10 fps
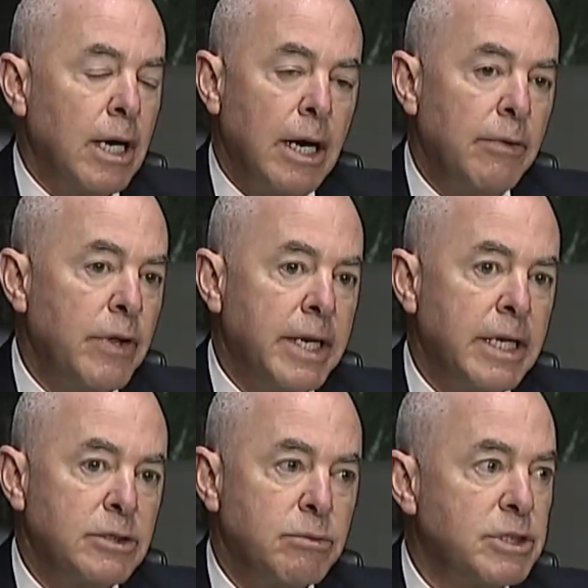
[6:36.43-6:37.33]
that
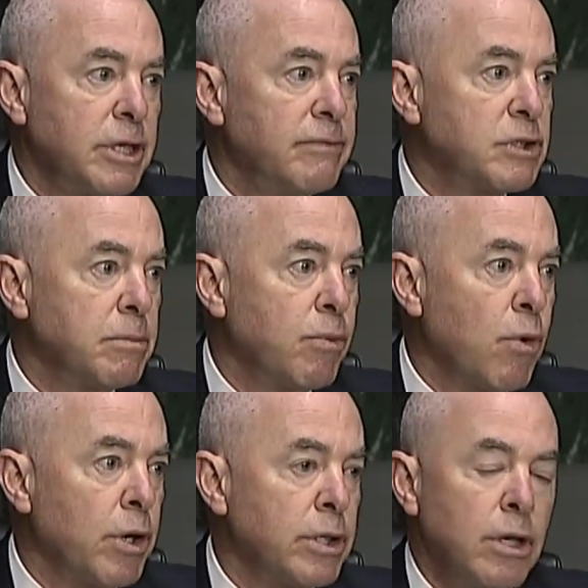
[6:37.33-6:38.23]
has received
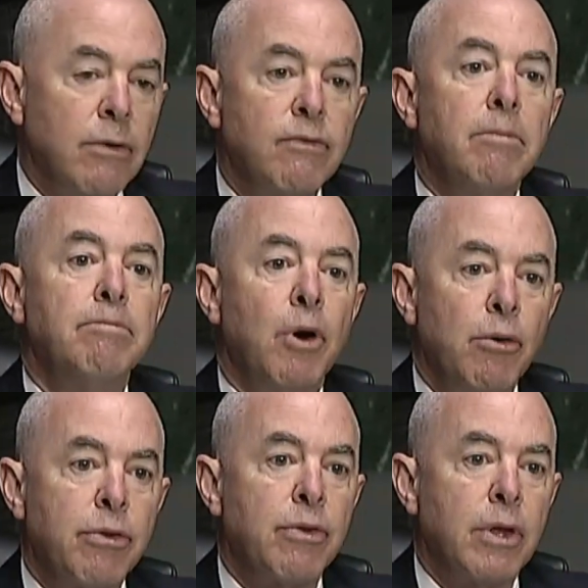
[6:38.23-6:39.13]
support from
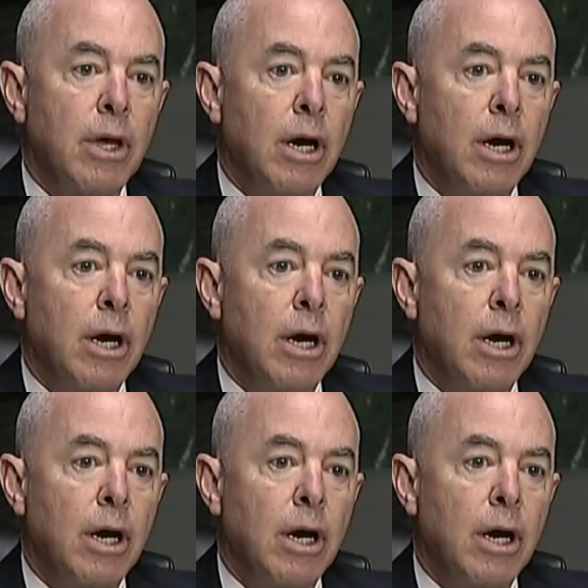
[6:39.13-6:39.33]
both